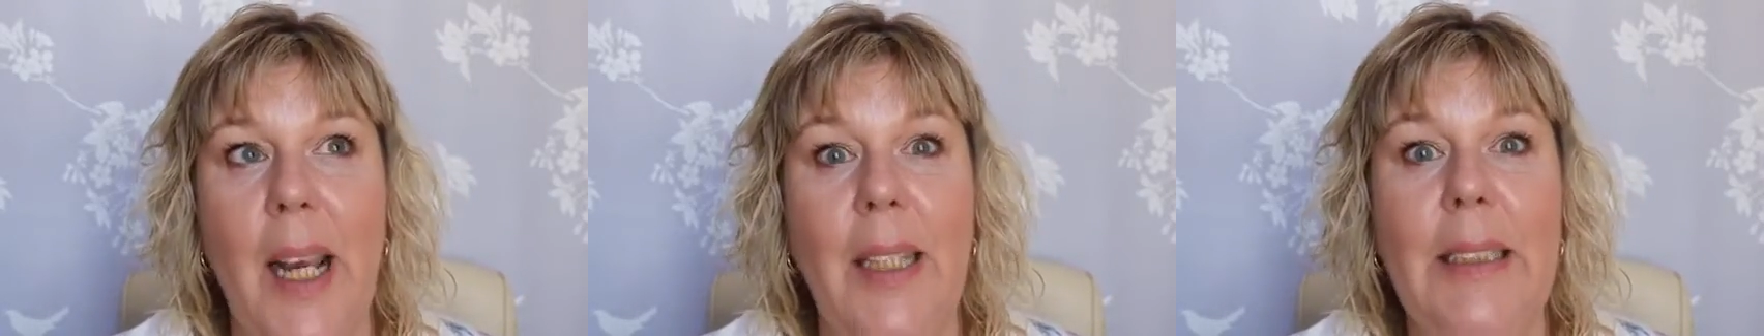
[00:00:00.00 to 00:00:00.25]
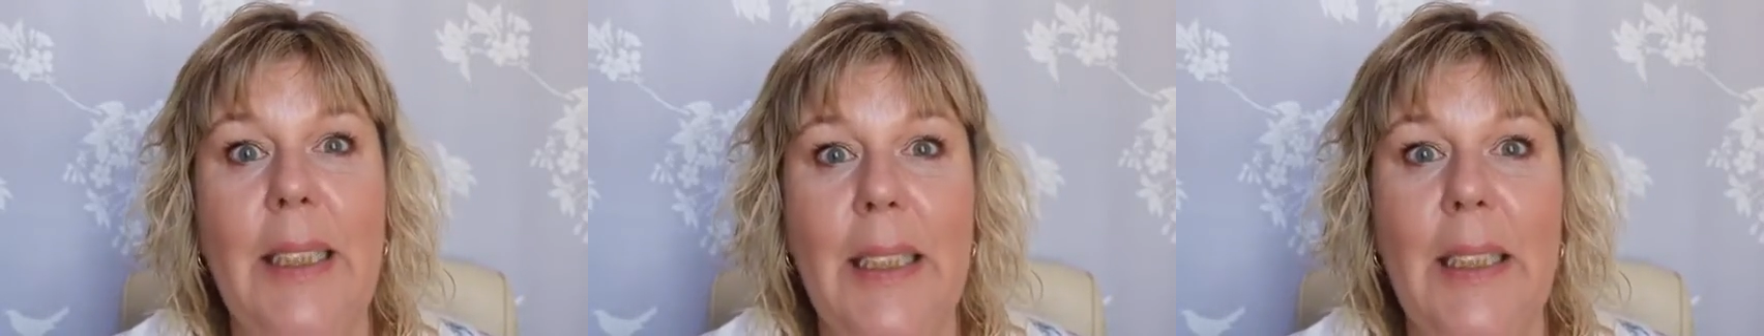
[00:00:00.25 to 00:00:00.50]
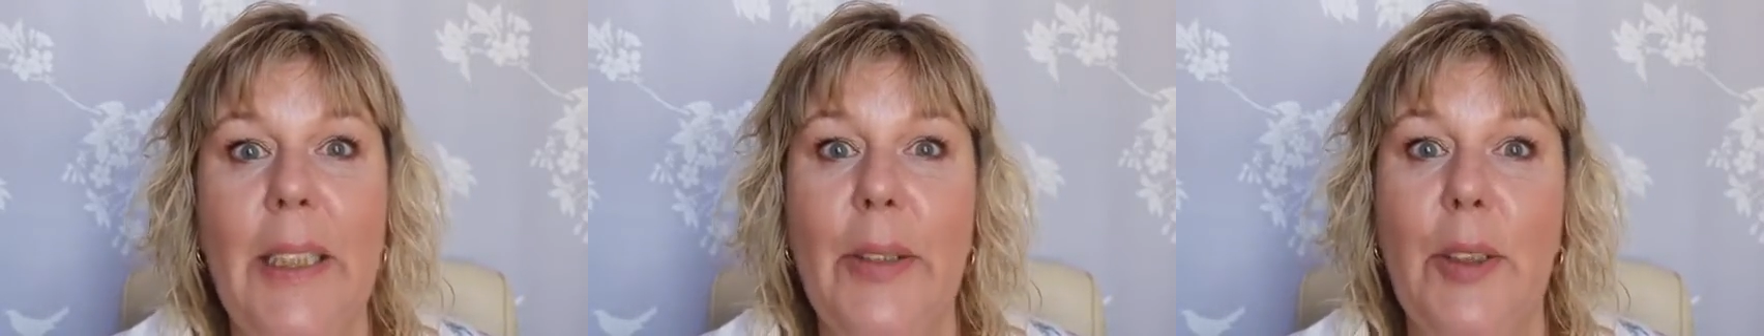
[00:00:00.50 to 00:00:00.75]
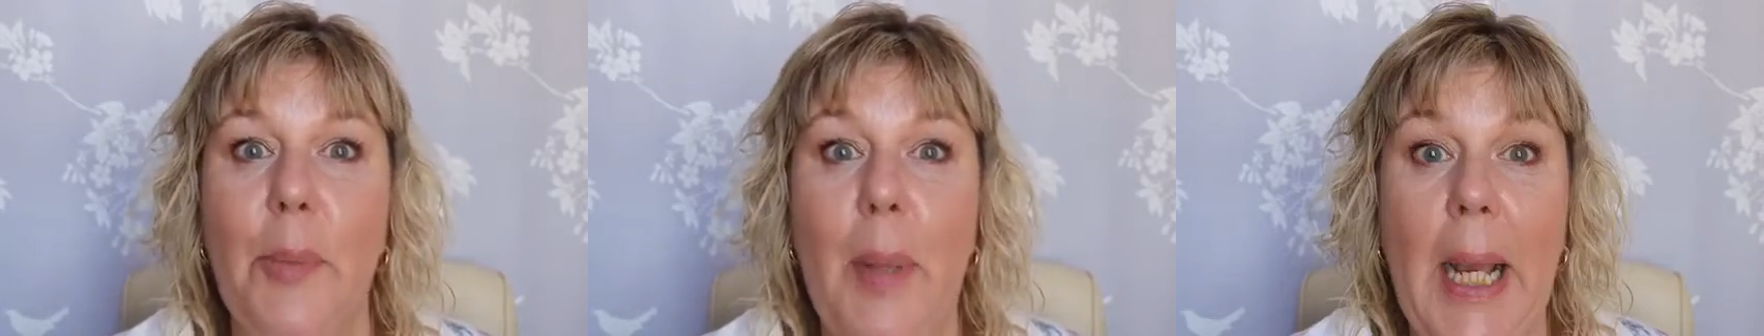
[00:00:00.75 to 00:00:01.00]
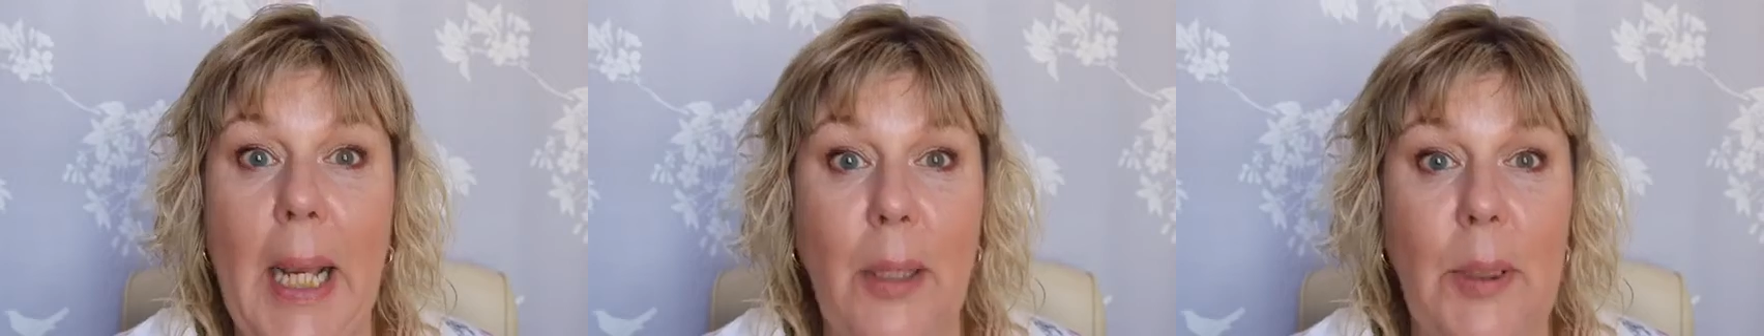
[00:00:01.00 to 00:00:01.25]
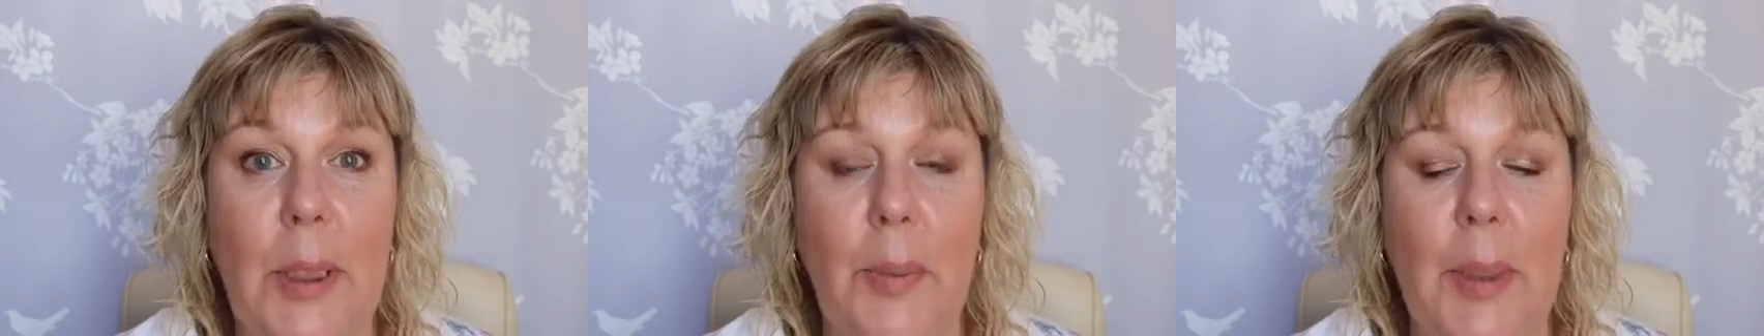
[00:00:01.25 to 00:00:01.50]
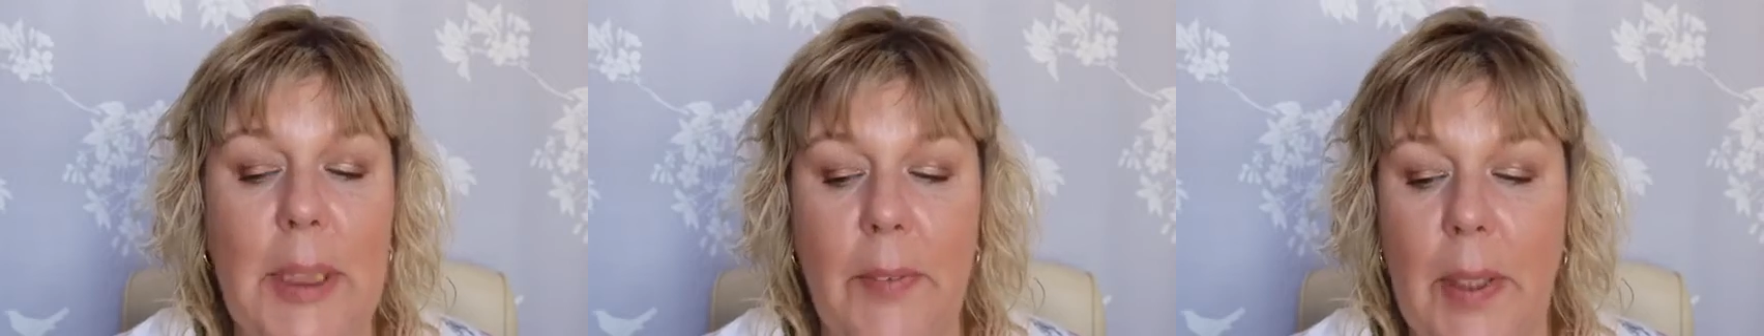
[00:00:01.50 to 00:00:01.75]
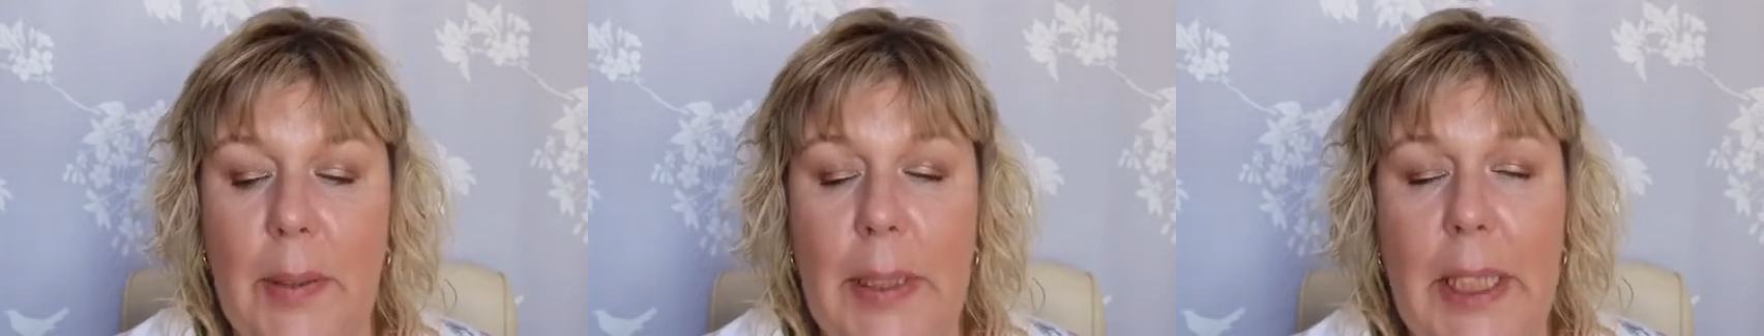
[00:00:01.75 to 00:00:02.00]
I didn't use a powder with this
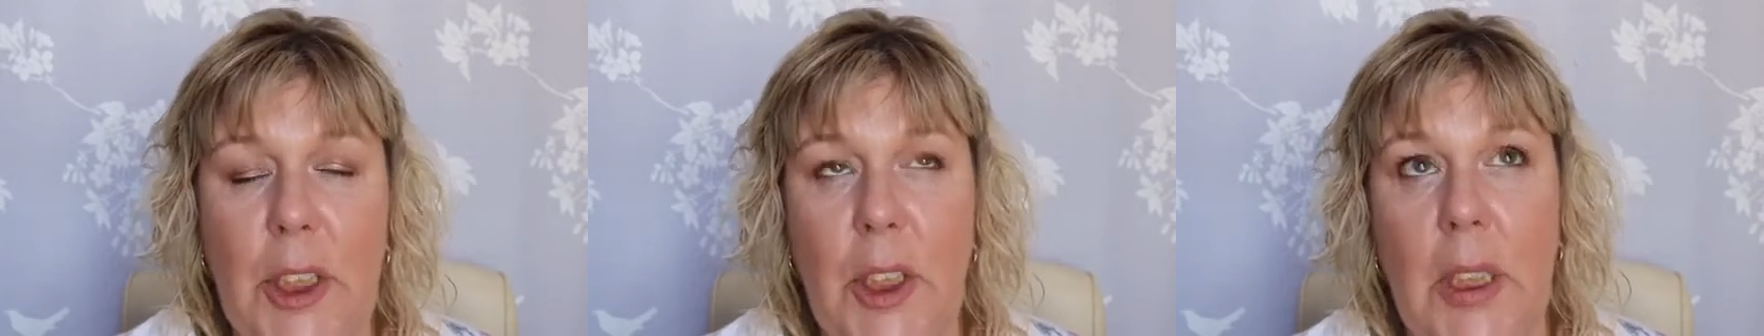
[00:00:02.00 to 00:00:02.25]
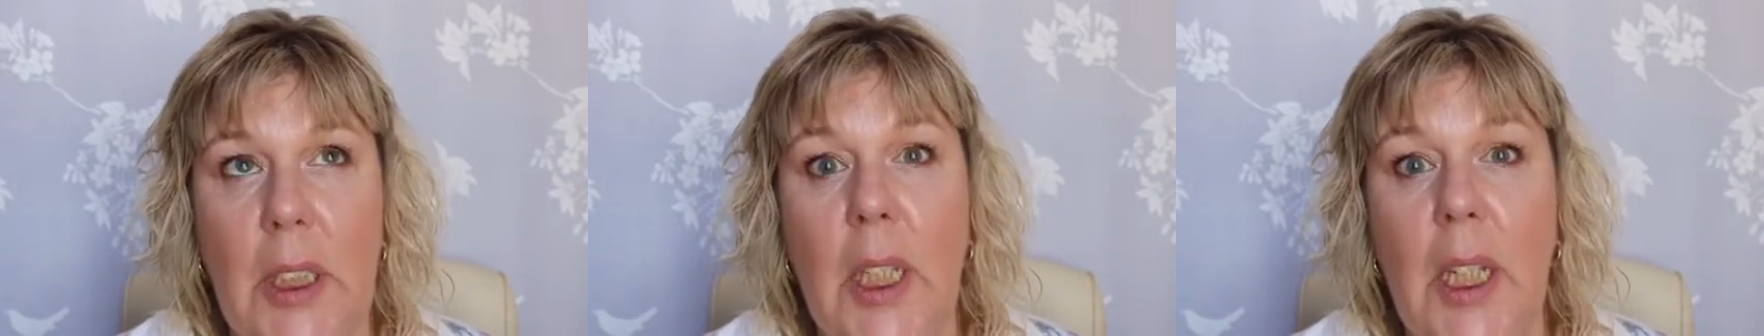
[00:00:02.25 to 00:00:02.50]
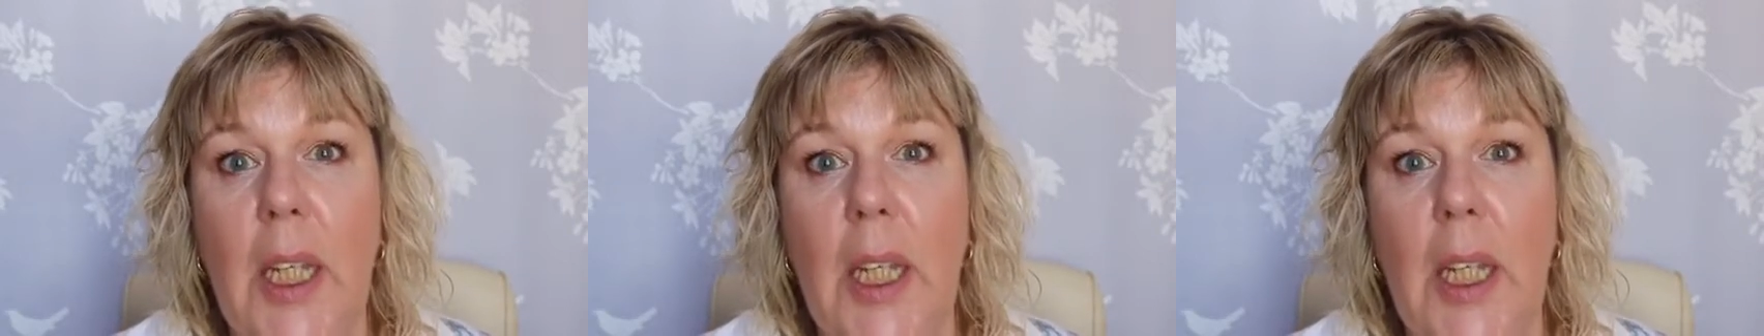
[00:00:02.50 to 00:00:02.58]
foundation.